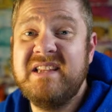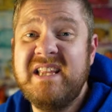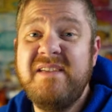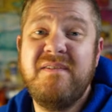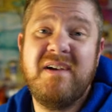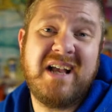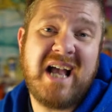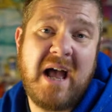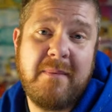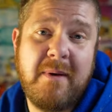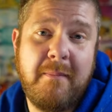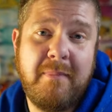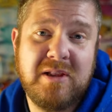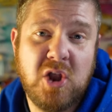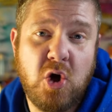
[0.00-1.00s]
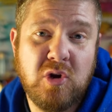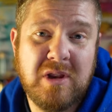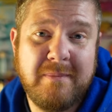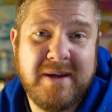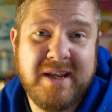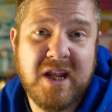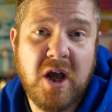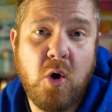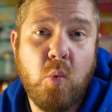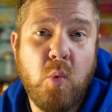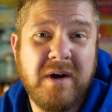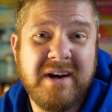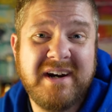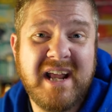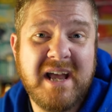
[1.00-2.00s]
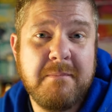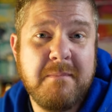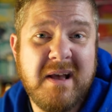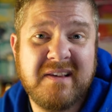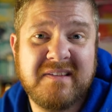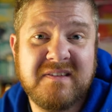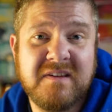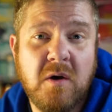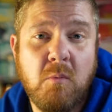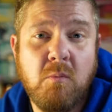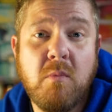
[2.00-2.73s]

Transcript: Leave a comment below, let me know, what did I miss?